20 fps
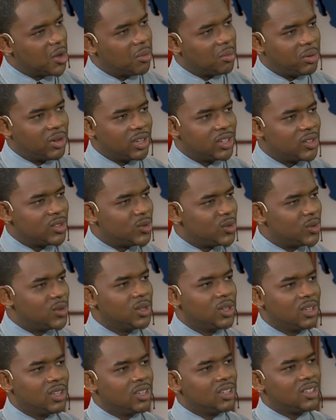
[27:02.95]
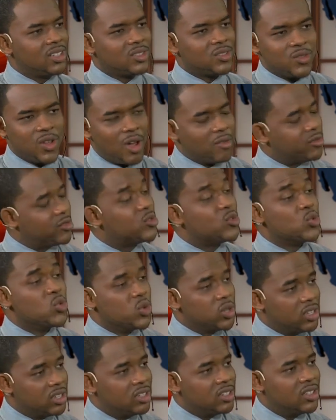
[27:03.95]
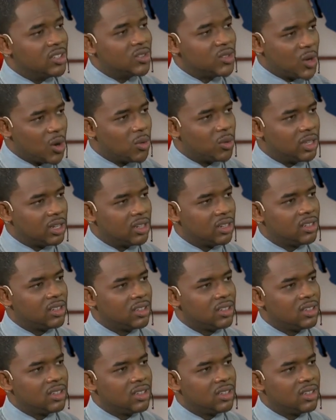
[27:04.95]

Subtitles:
up and you have thrown in the towel,